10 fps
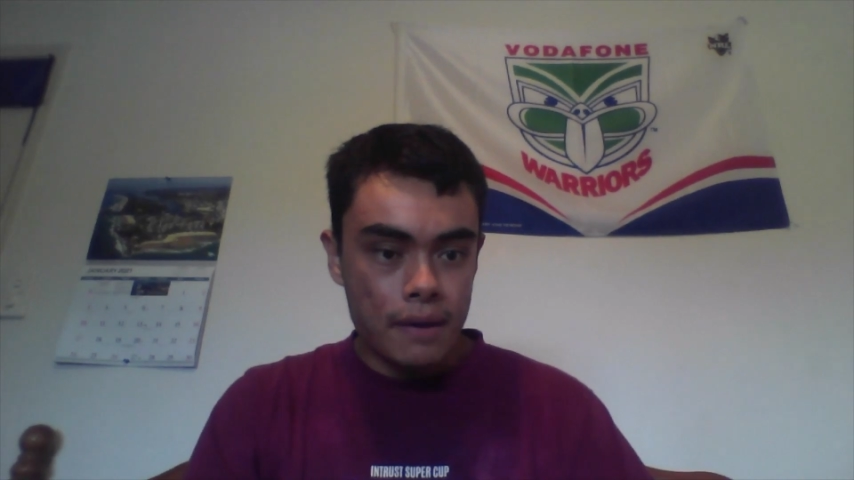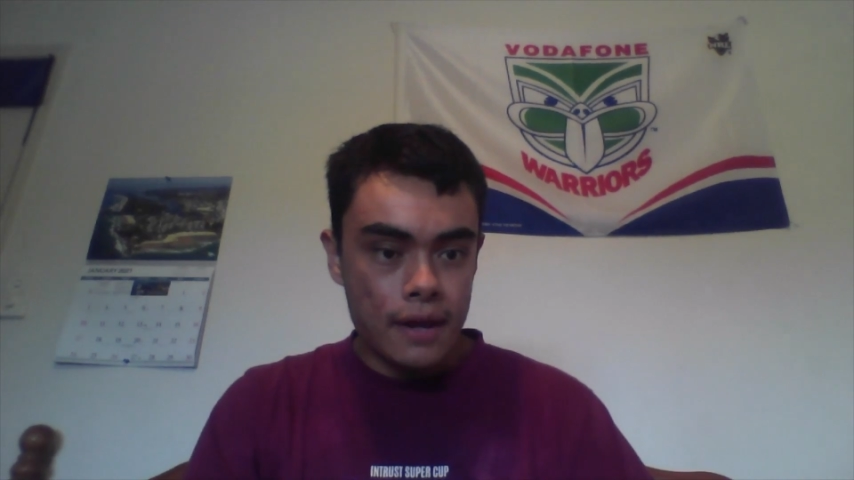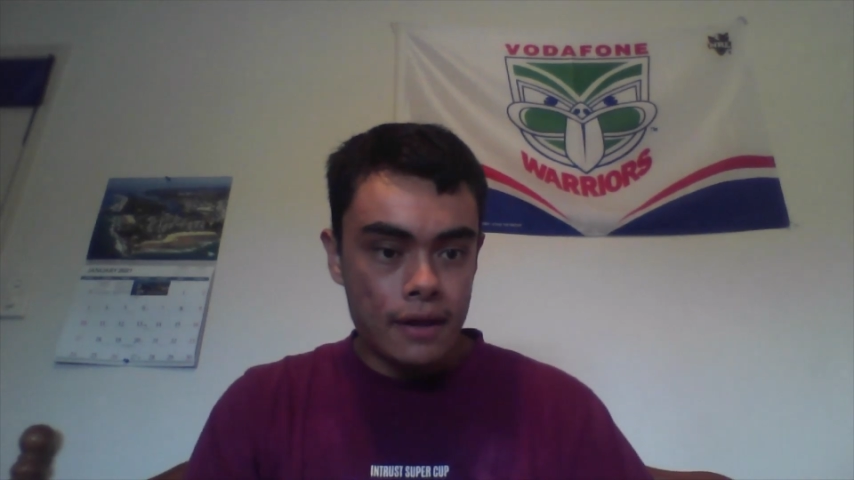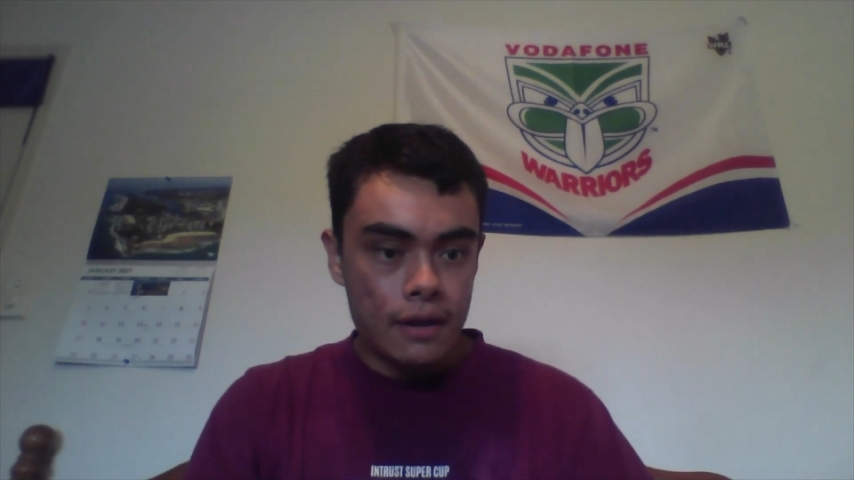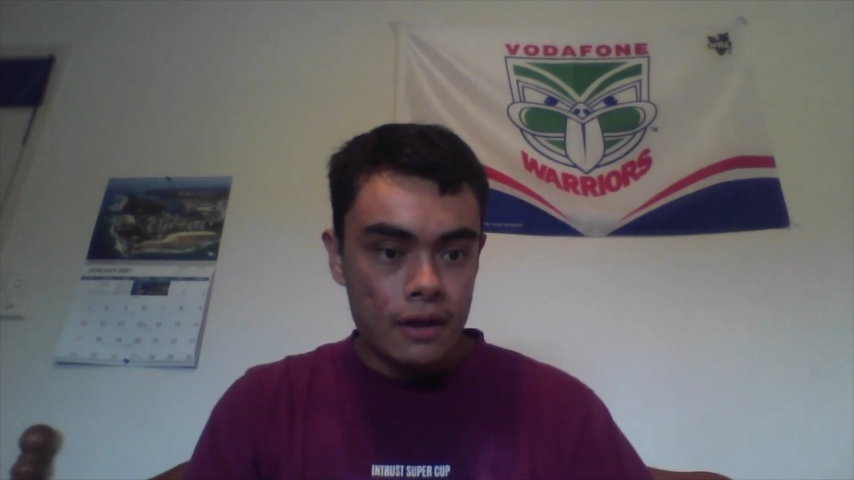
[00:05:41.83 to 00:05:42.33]

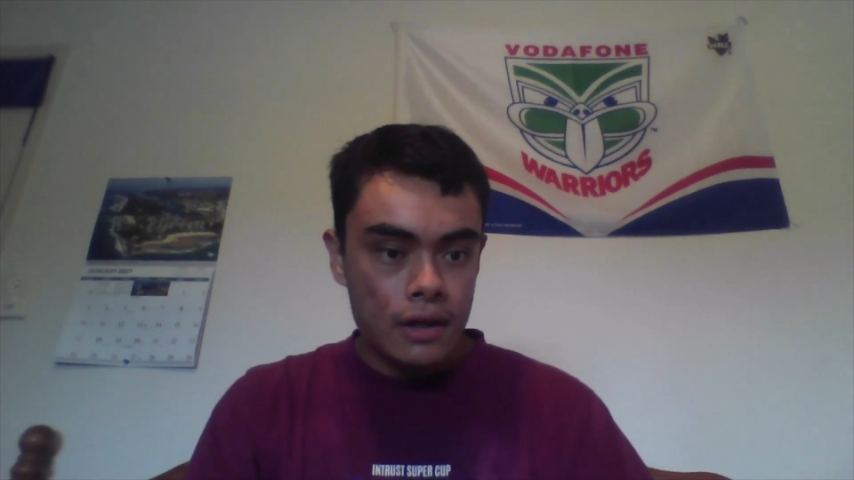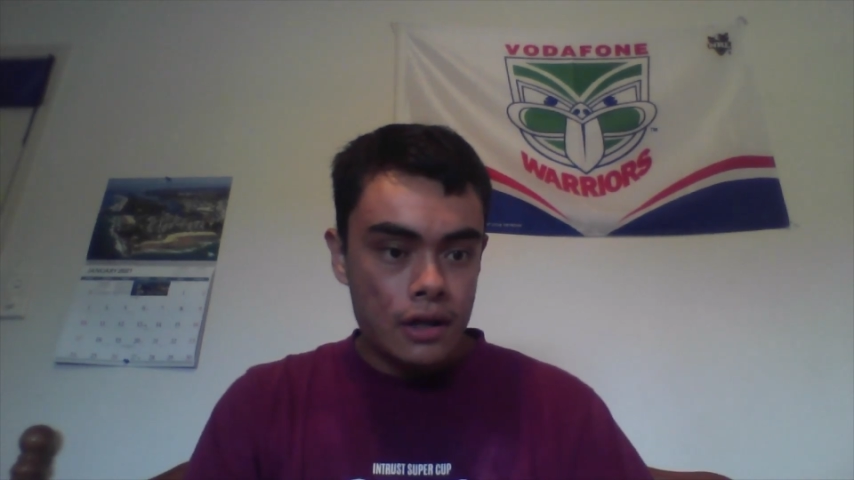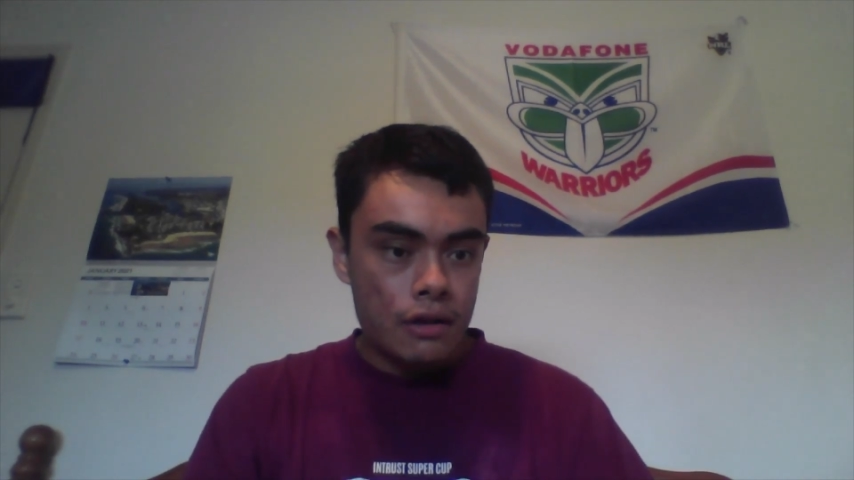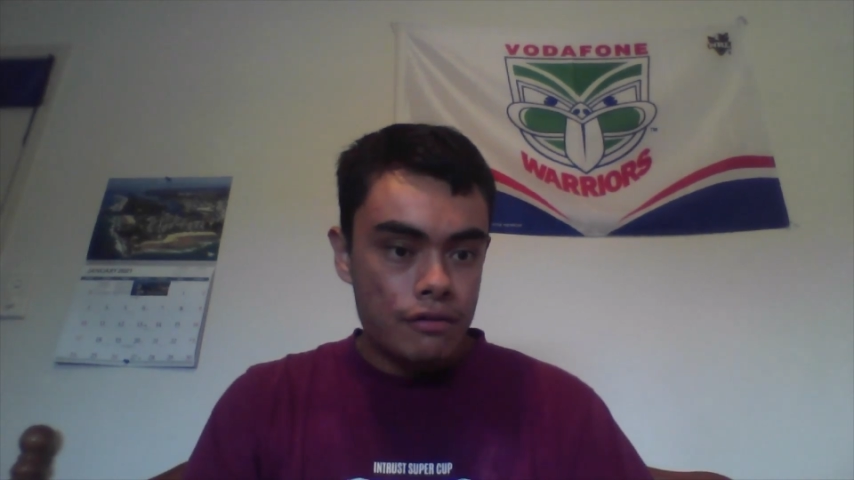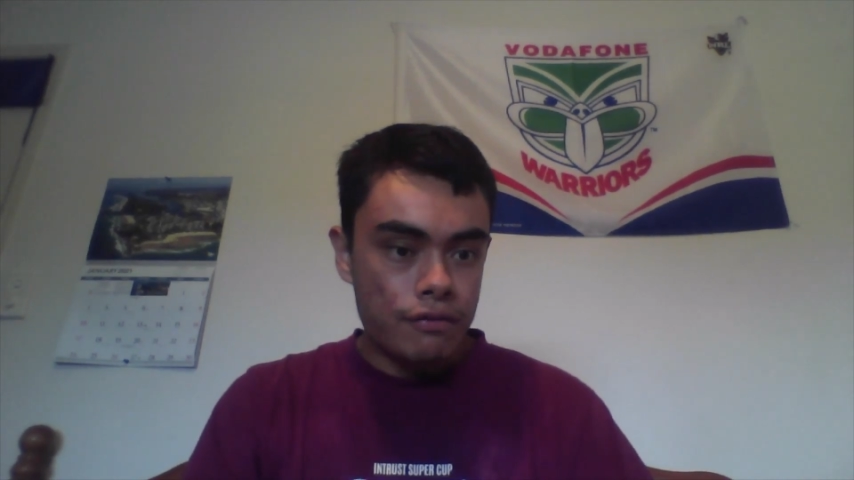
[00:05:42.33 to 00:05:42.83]
that,
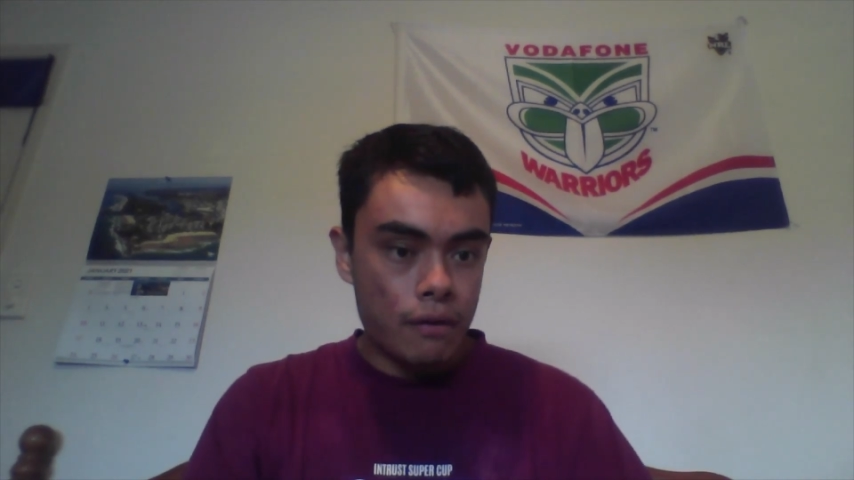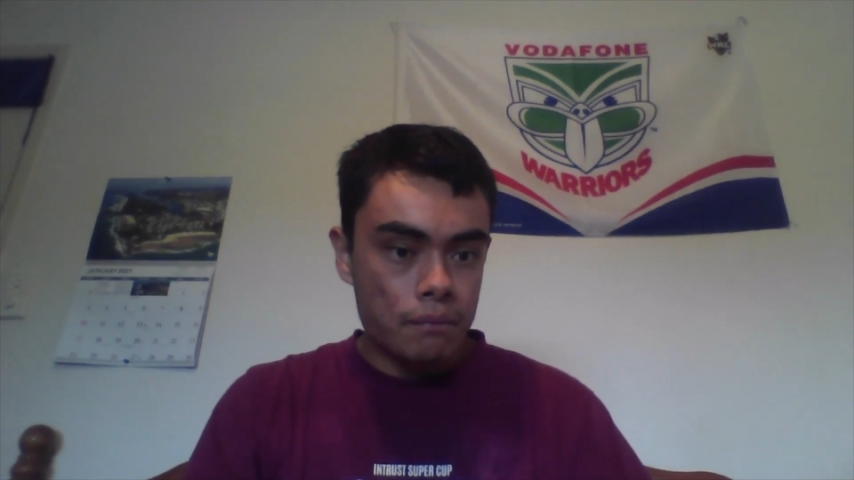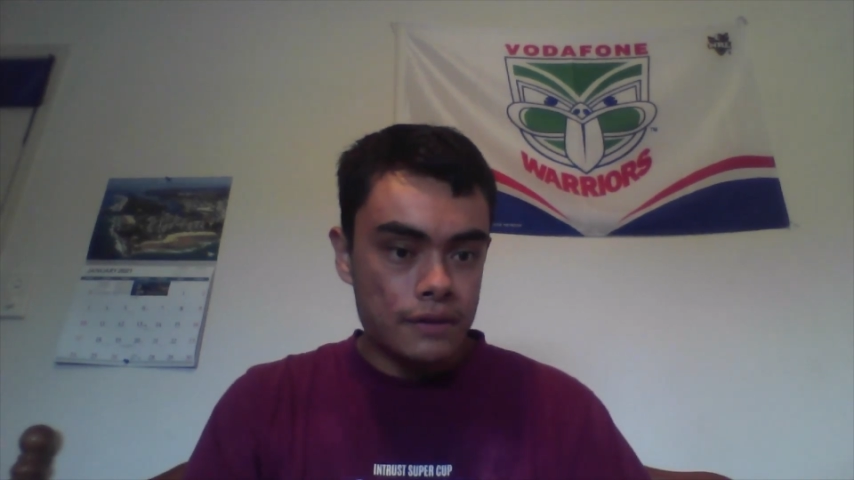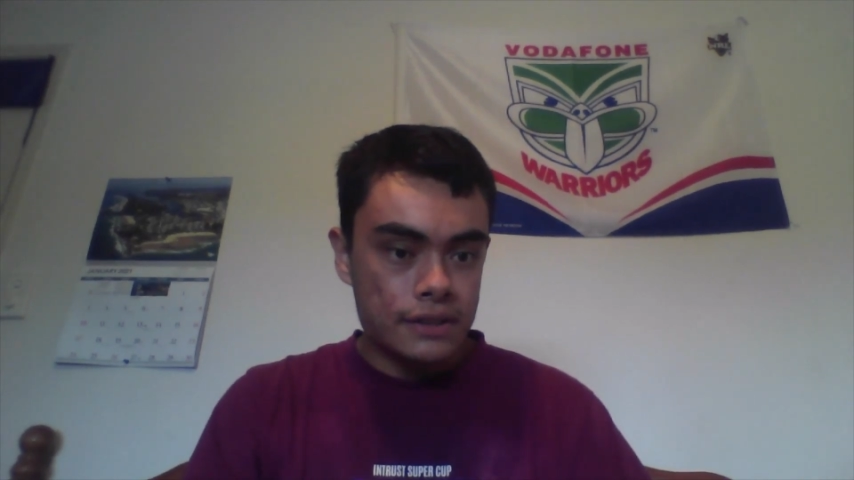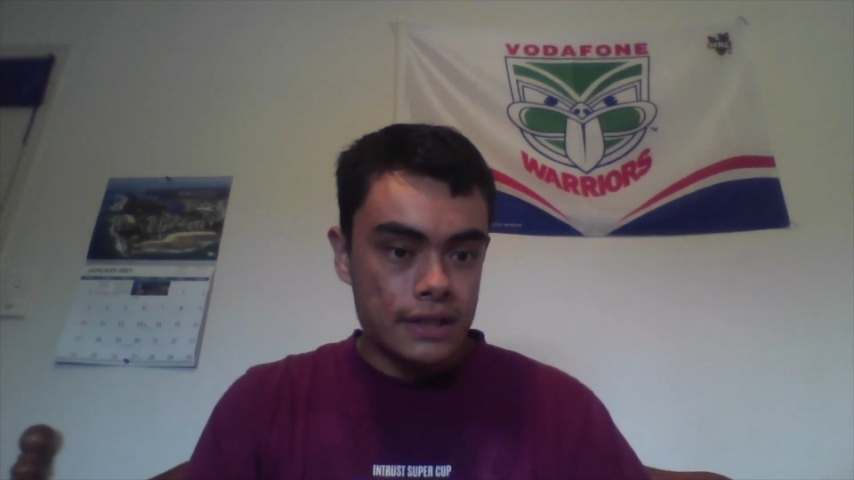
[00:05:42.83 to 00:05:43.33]

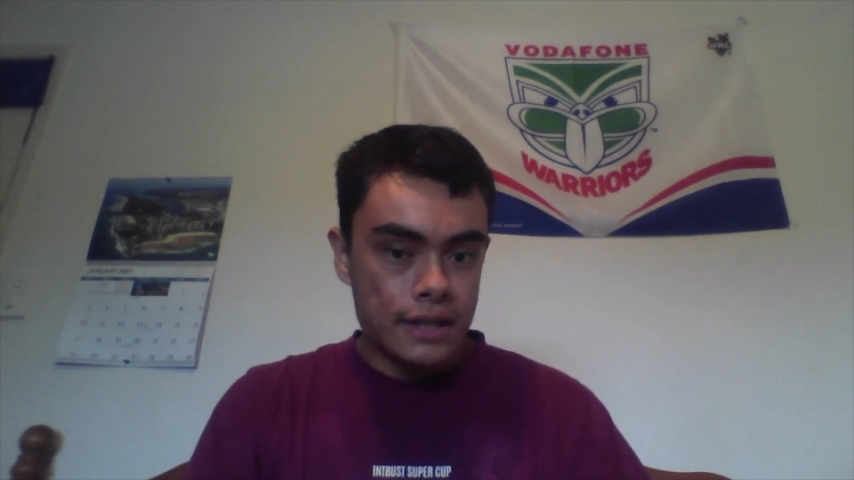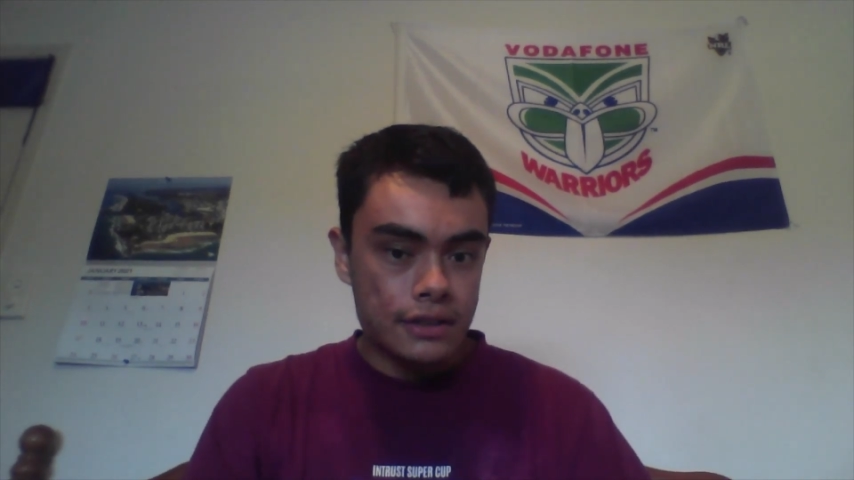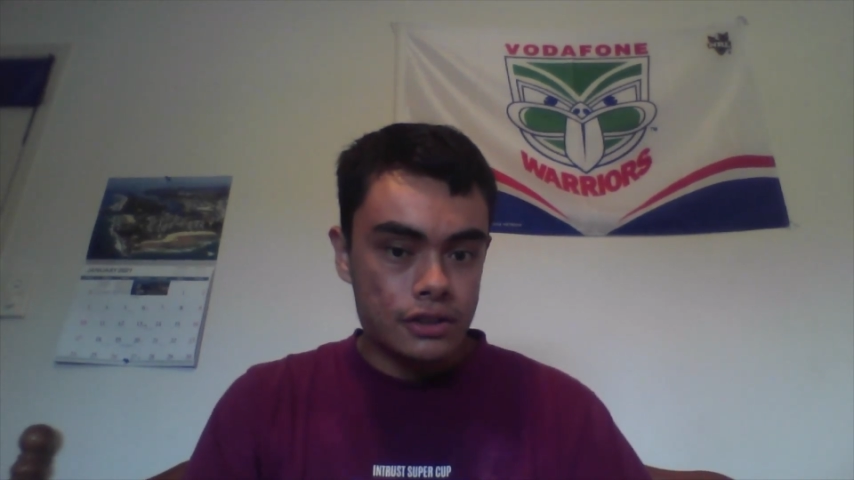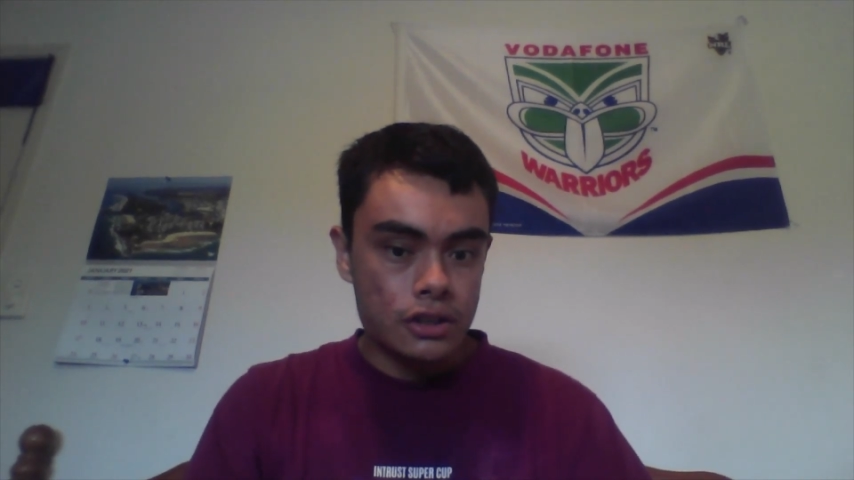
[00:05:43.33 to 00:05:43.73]
from the sticks.